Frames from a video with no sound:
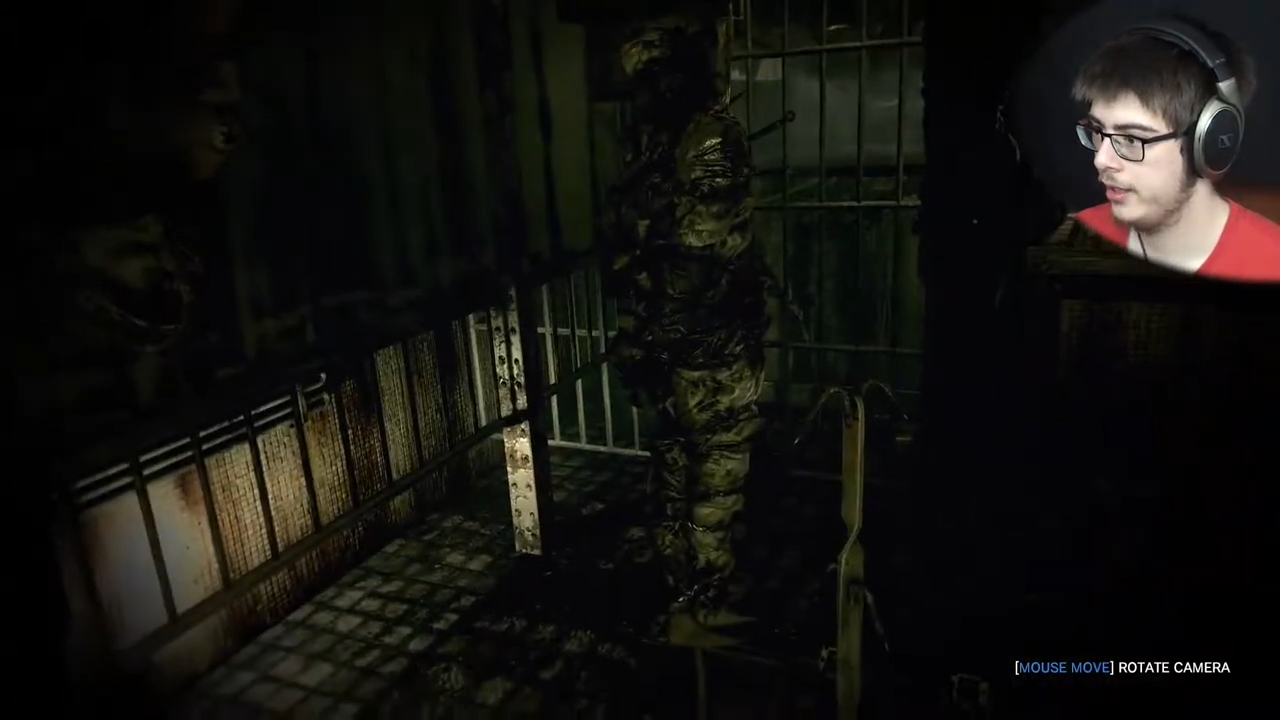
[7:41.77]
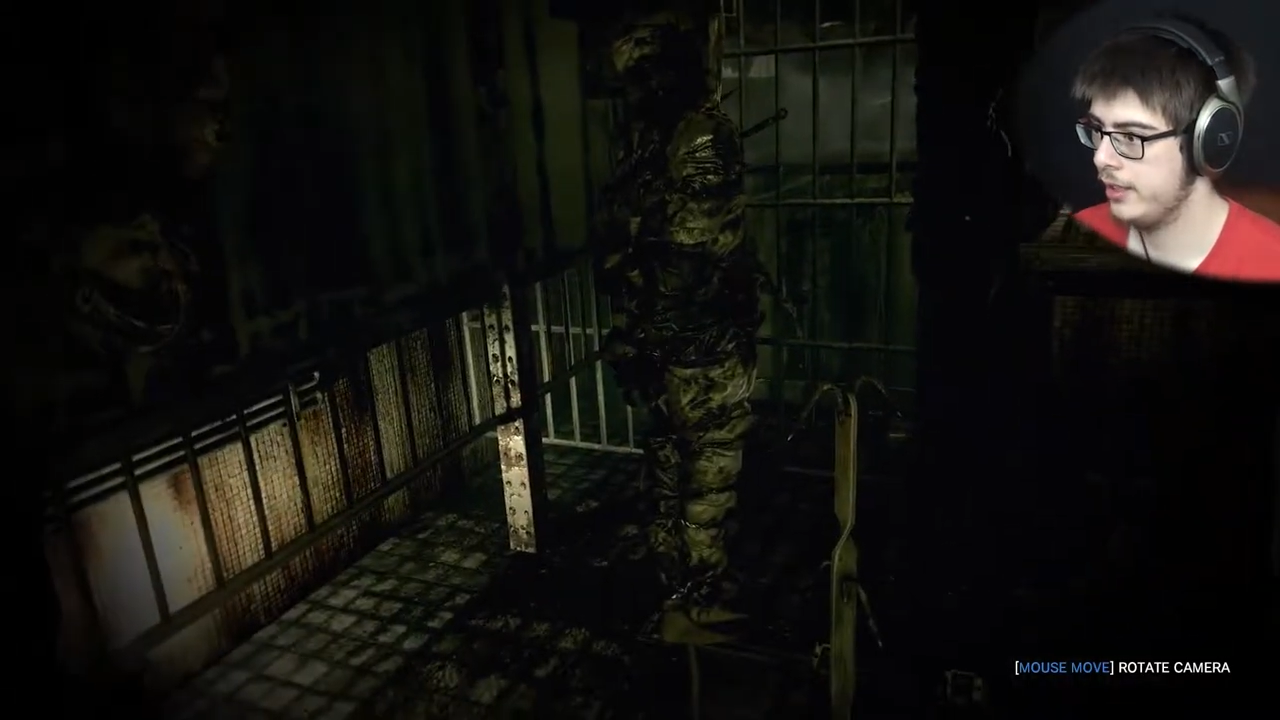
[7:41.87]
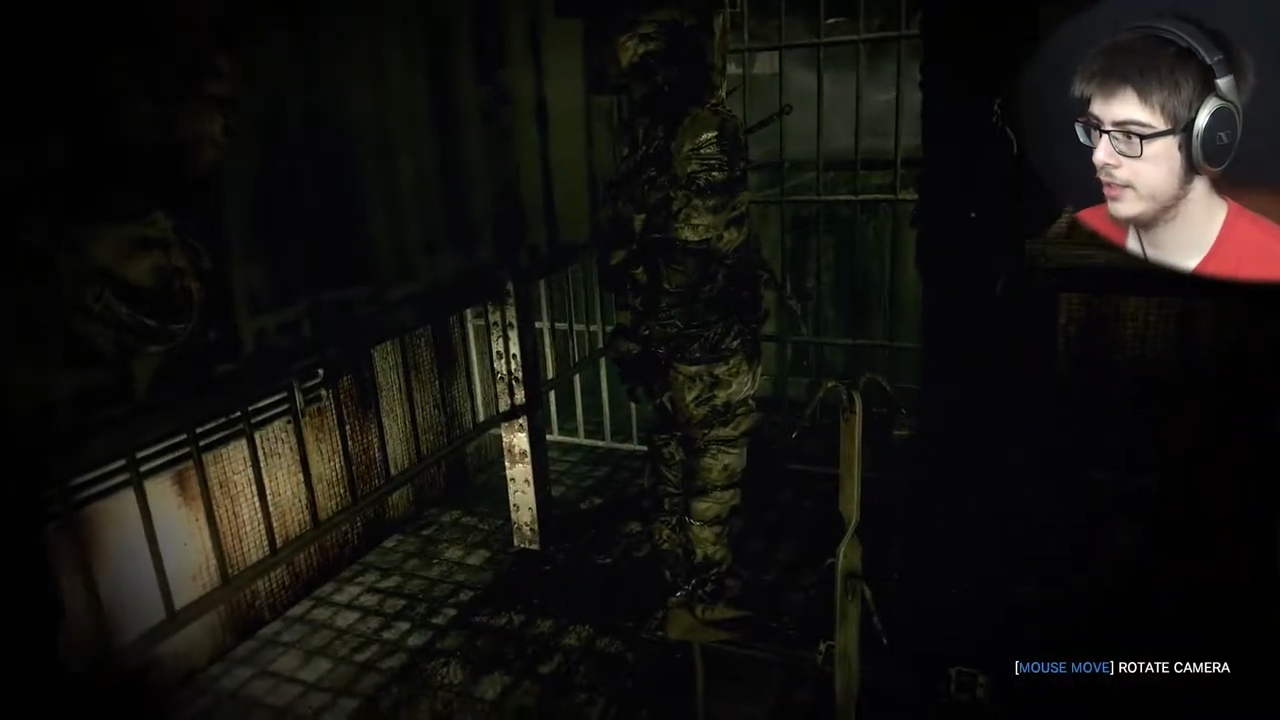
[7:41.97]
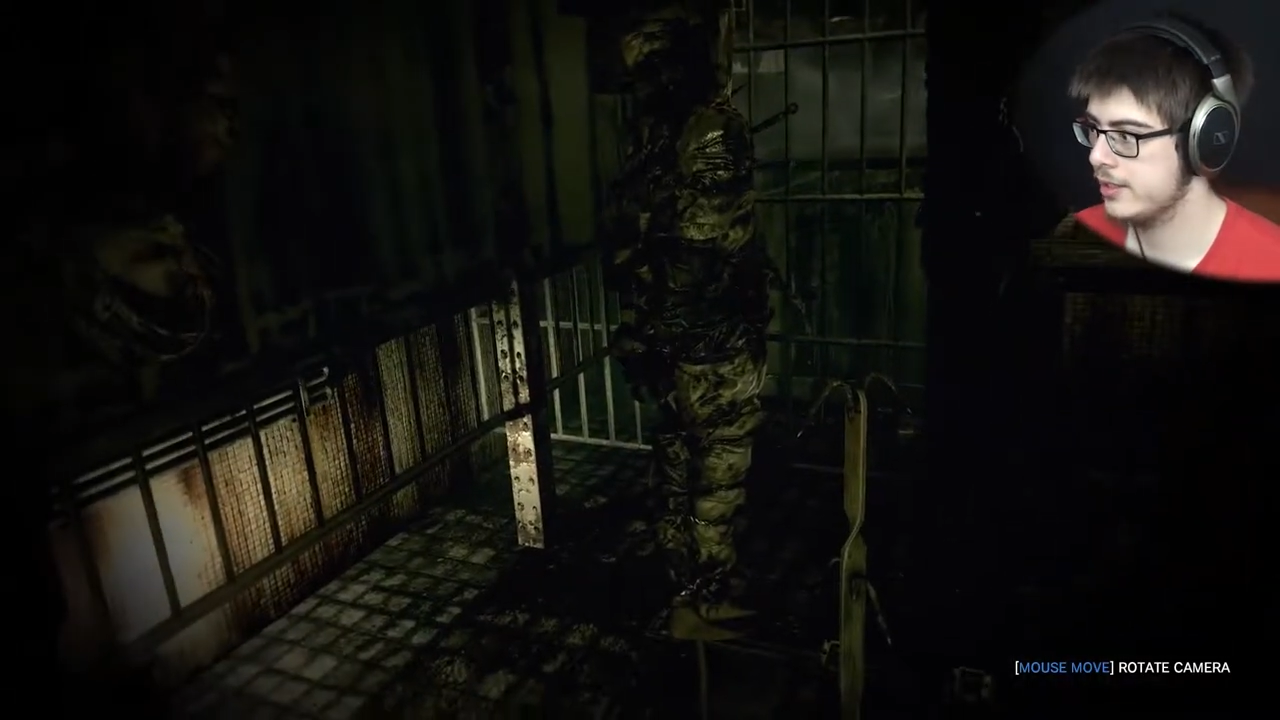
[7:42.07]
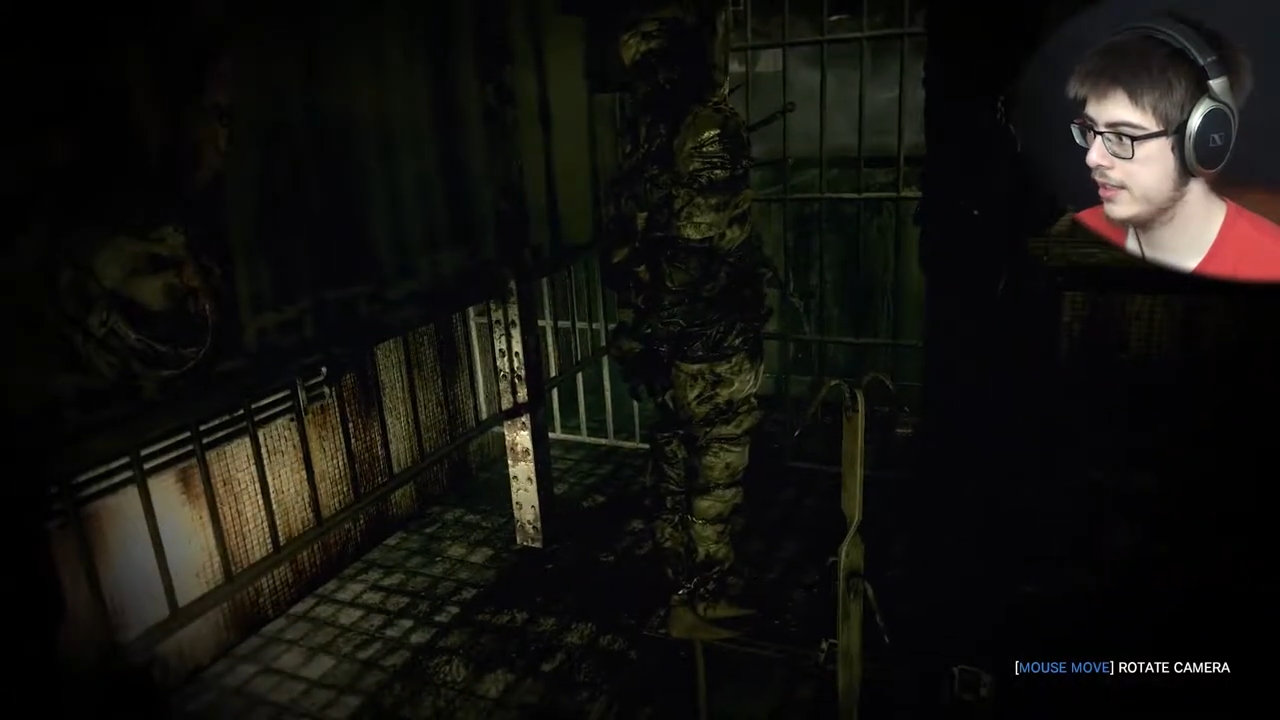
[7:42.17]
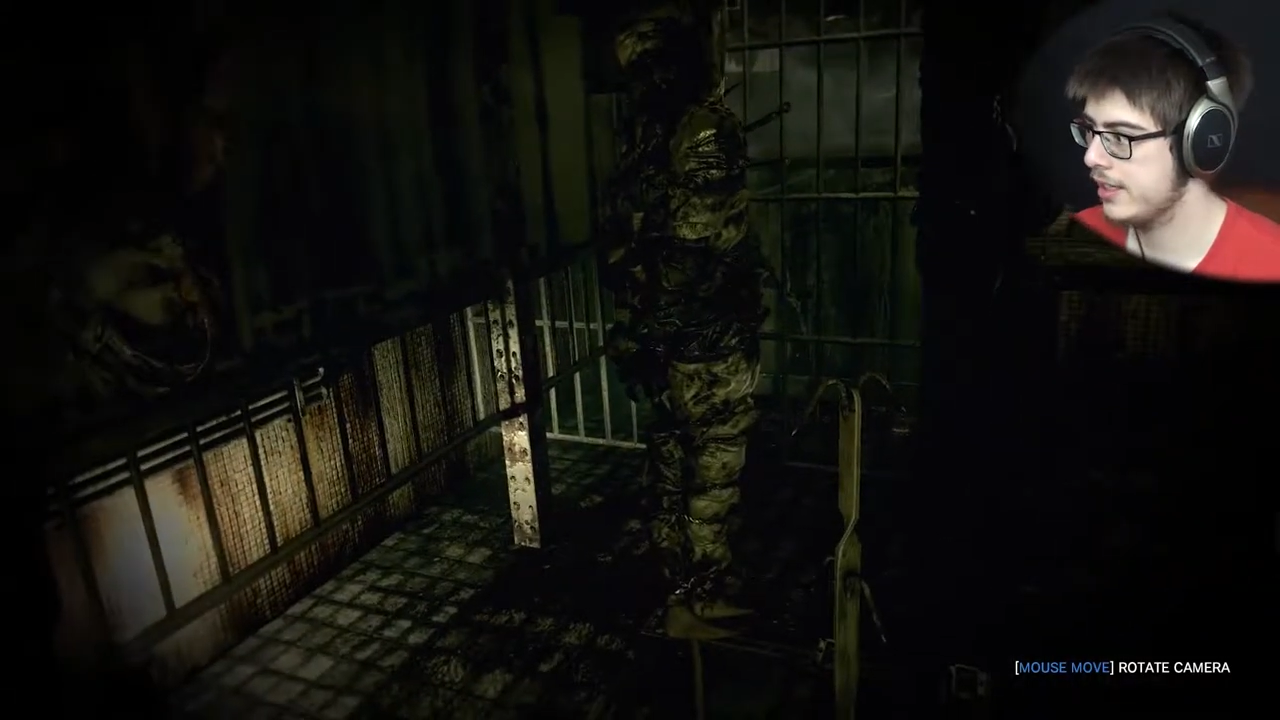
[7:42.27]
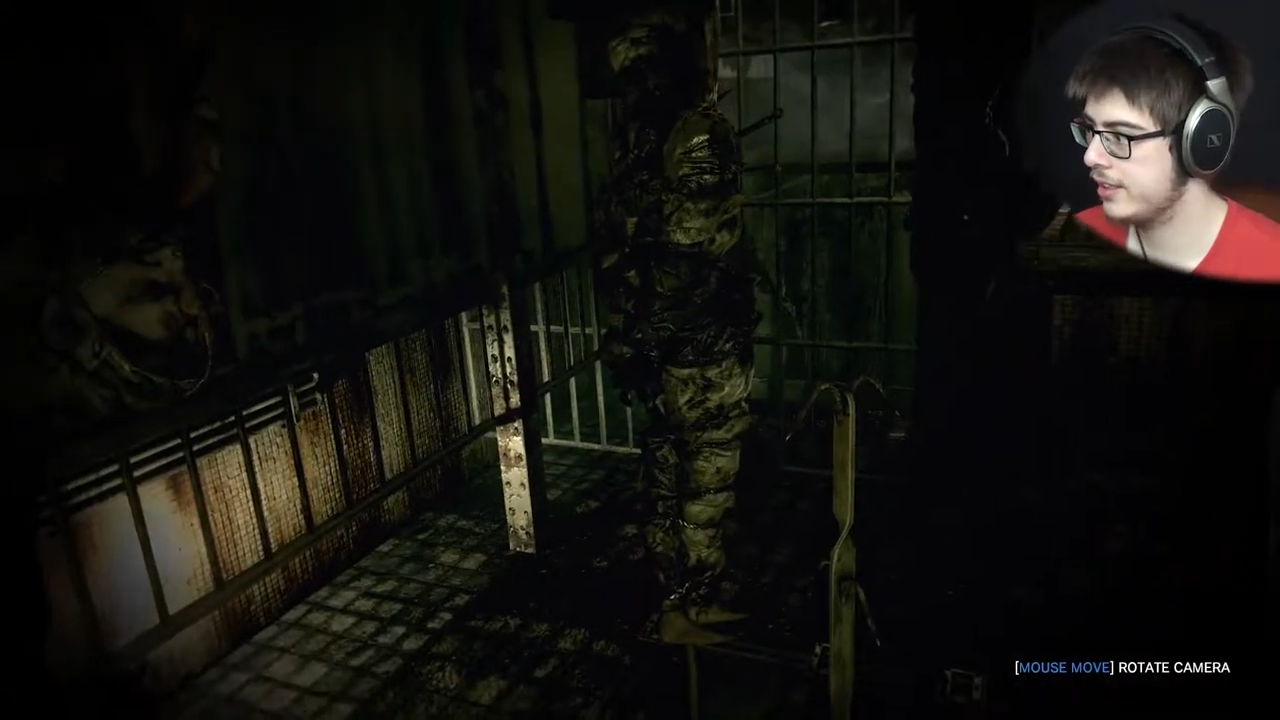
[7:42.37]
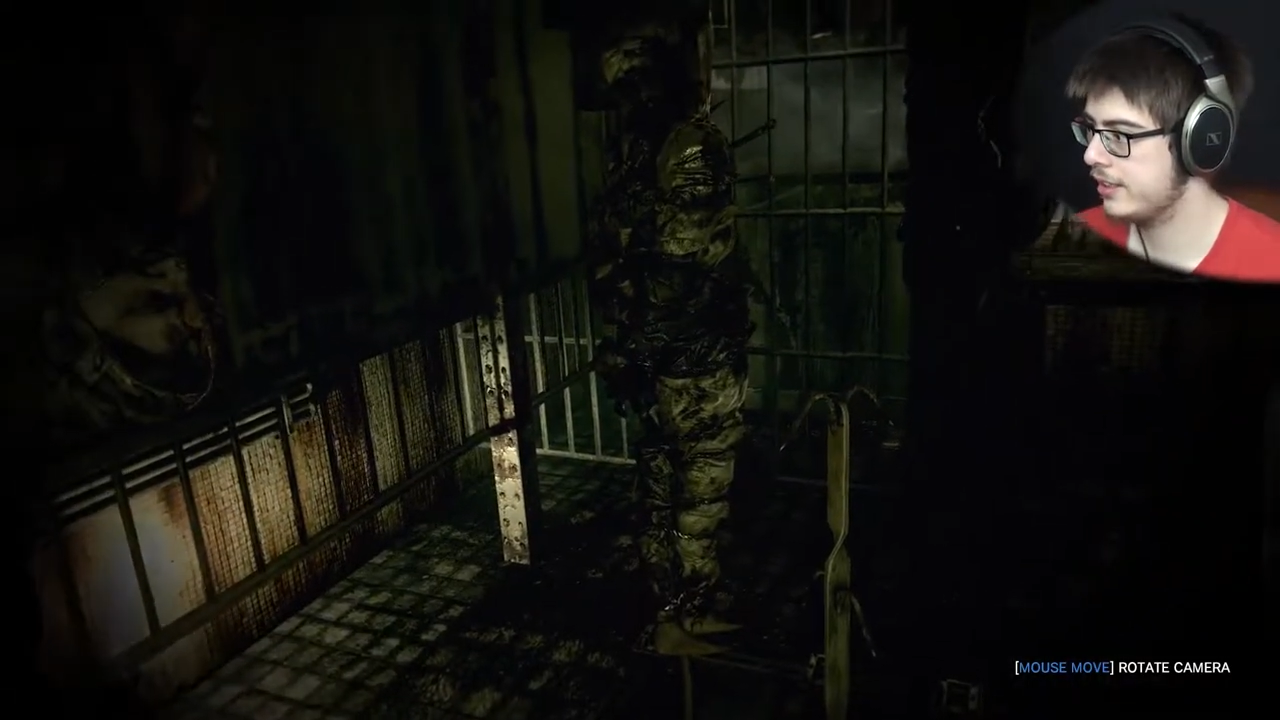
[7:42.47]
And yes, I get it,